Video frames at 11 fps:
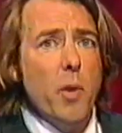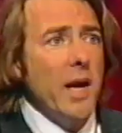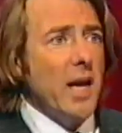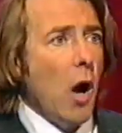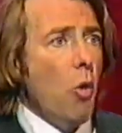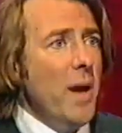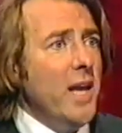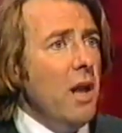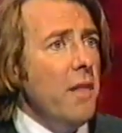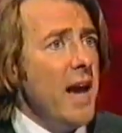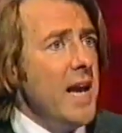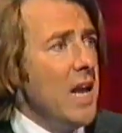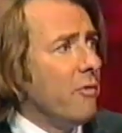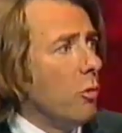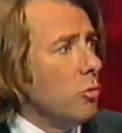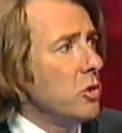everyone a goal, make it like the
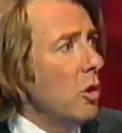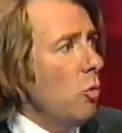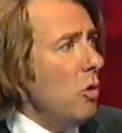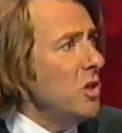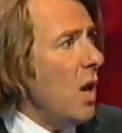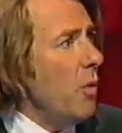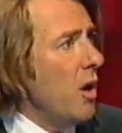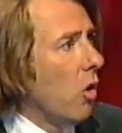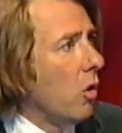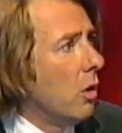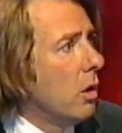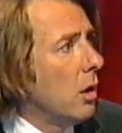A-levels? What's going on?